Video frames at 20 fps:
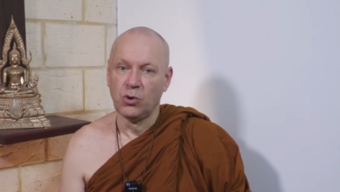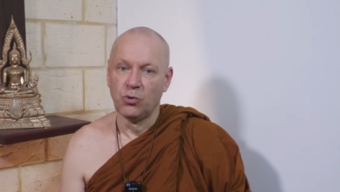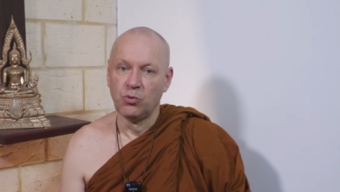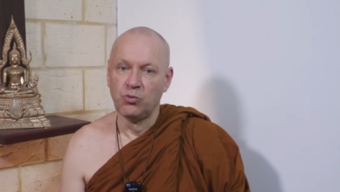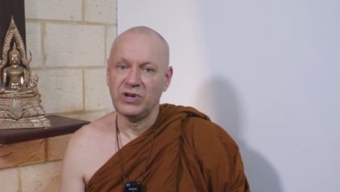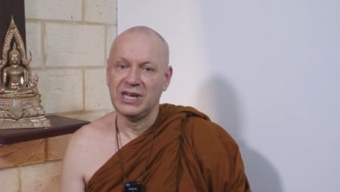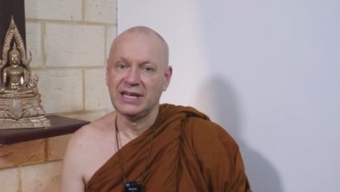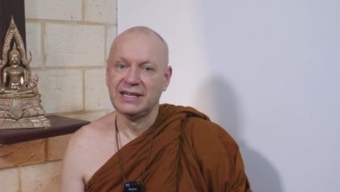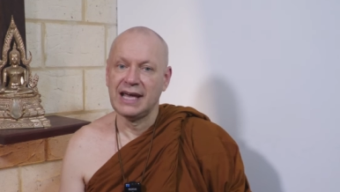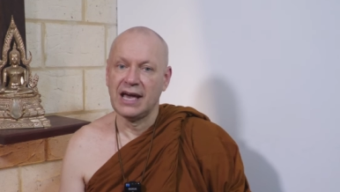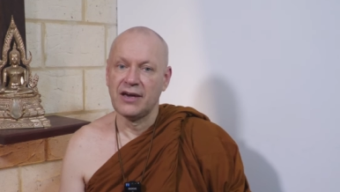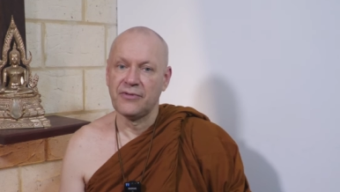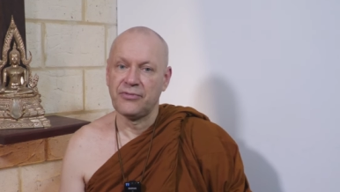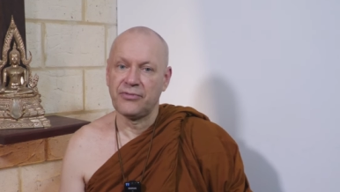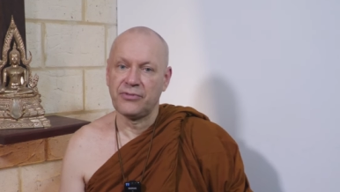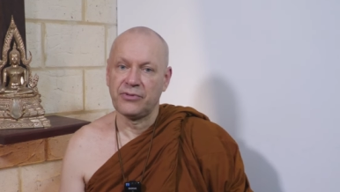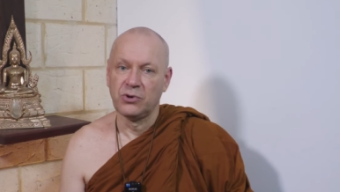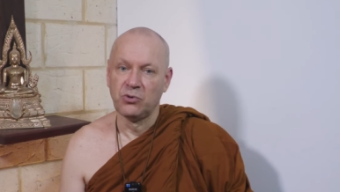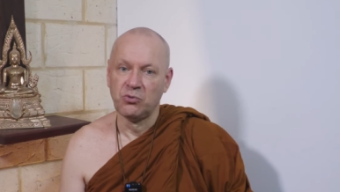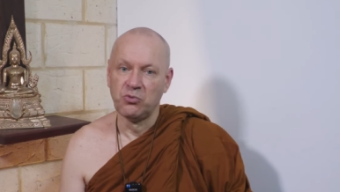
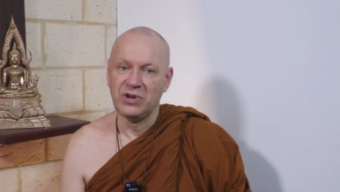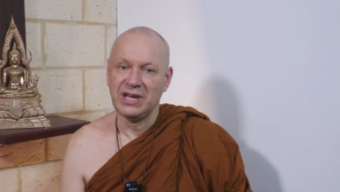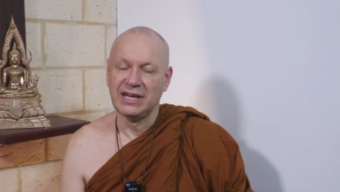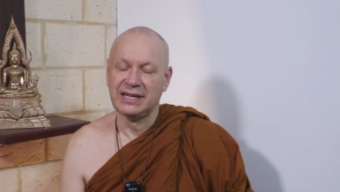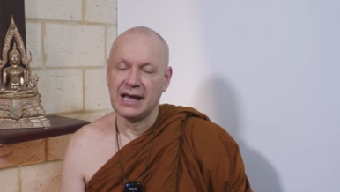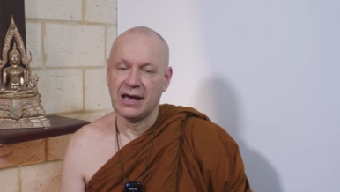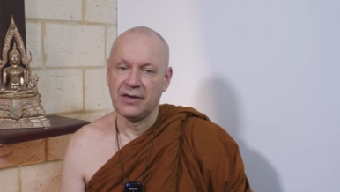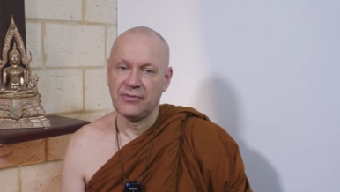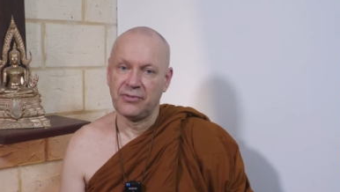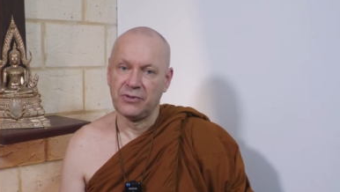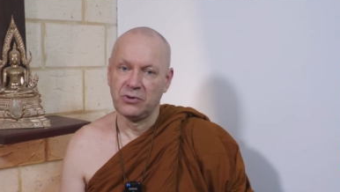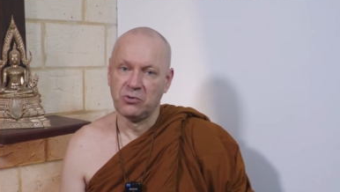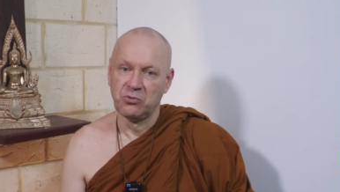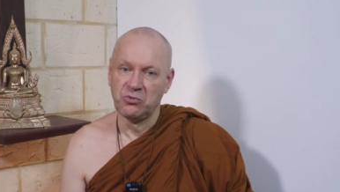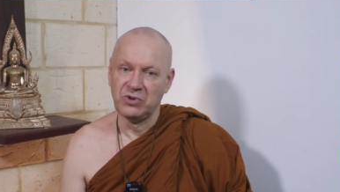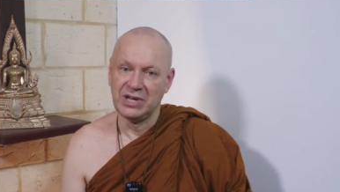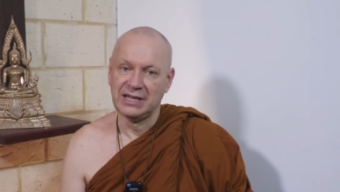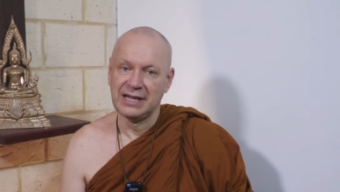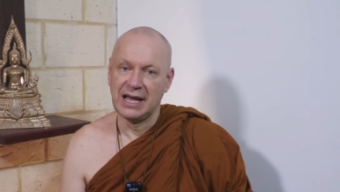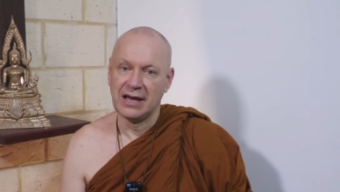re-death, re-death,
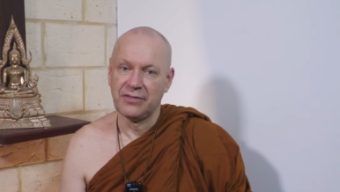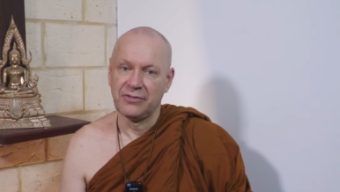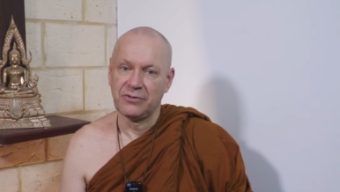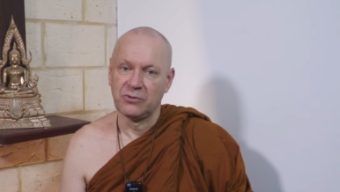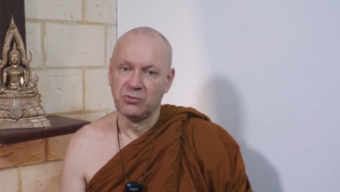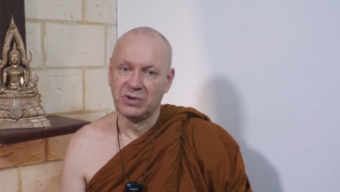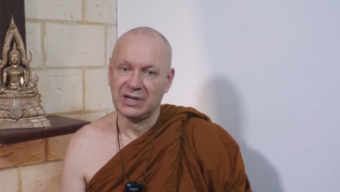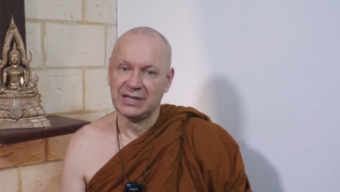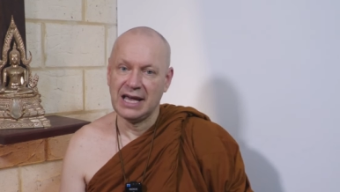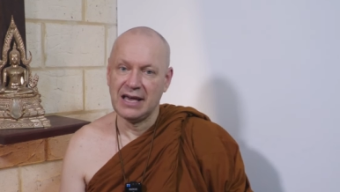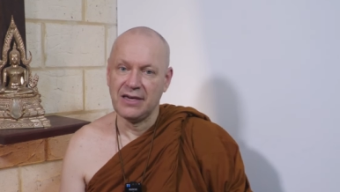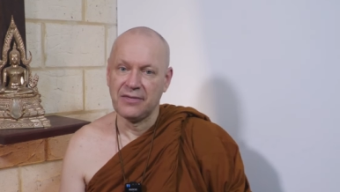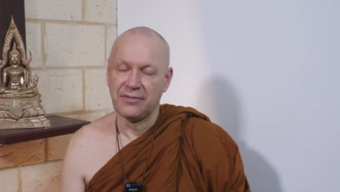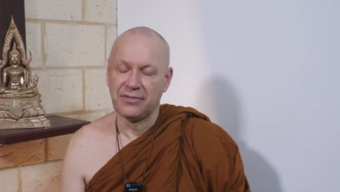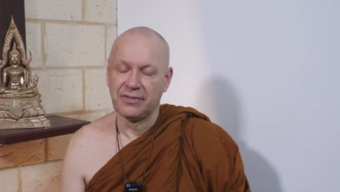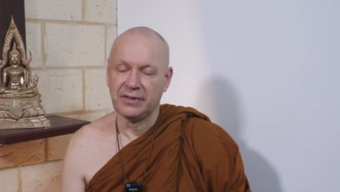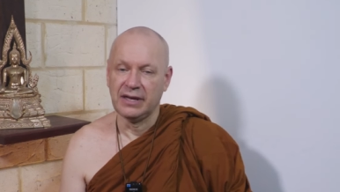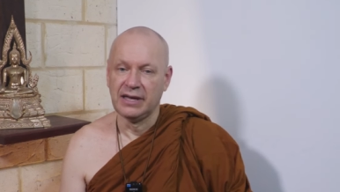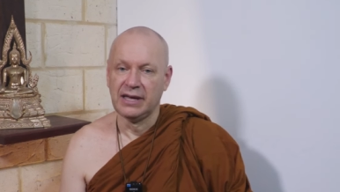re-death, re-death.